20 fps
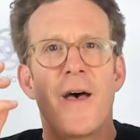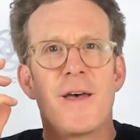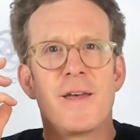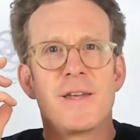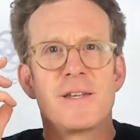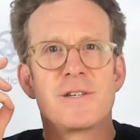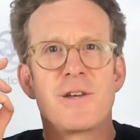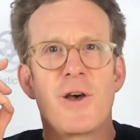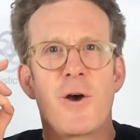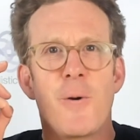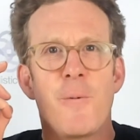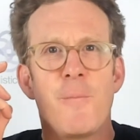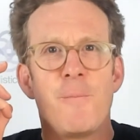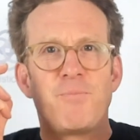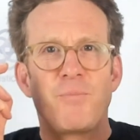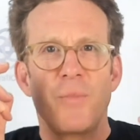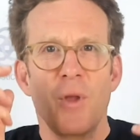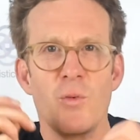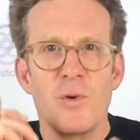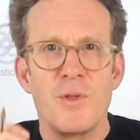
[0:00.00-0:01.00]
So
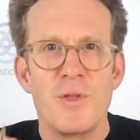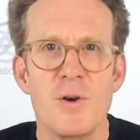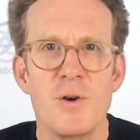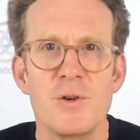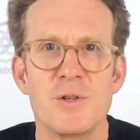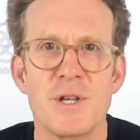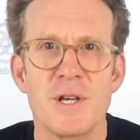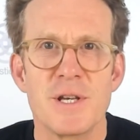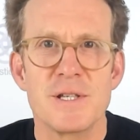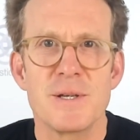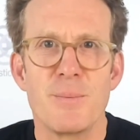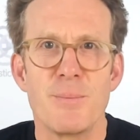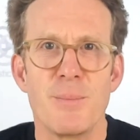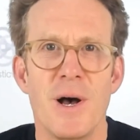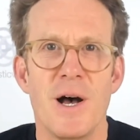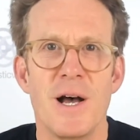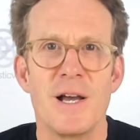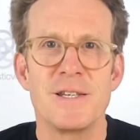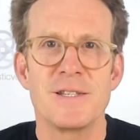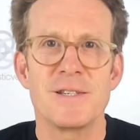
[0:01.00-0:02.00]
with those things in
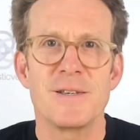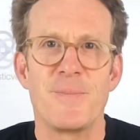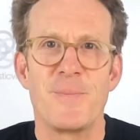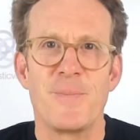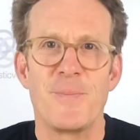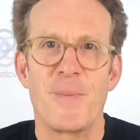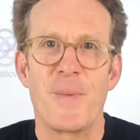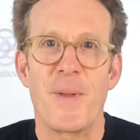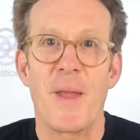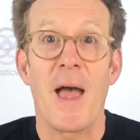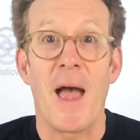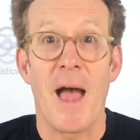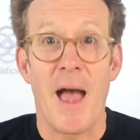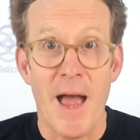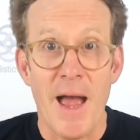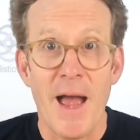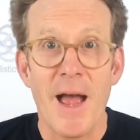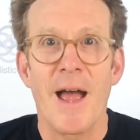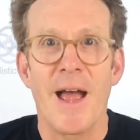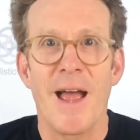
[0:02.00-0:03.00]
mind,
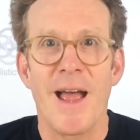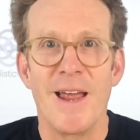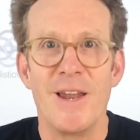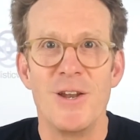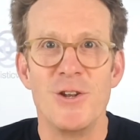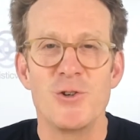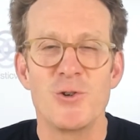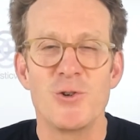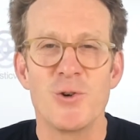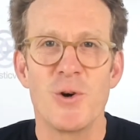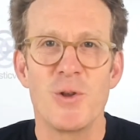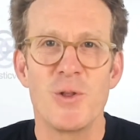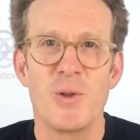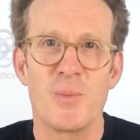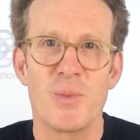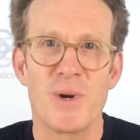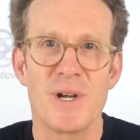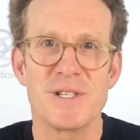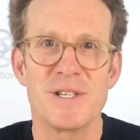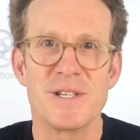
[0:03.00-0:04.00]
enjoy the
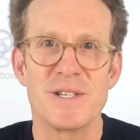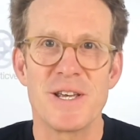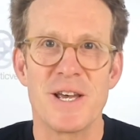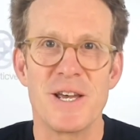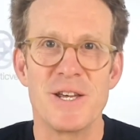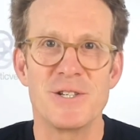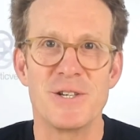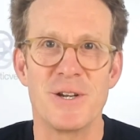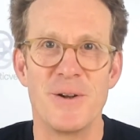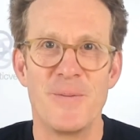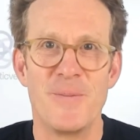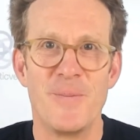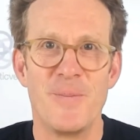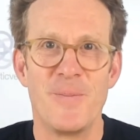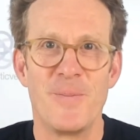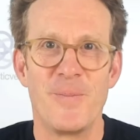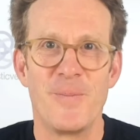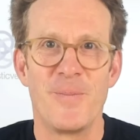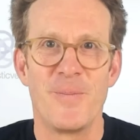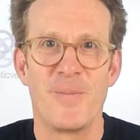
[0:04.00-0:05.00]
presentation.
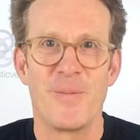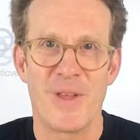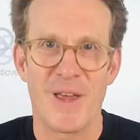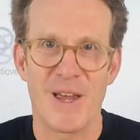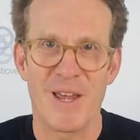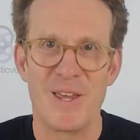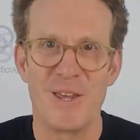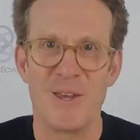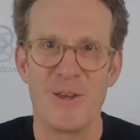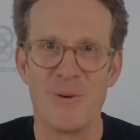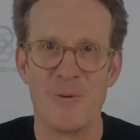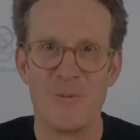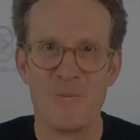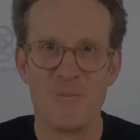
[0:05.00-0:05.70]
Thank you.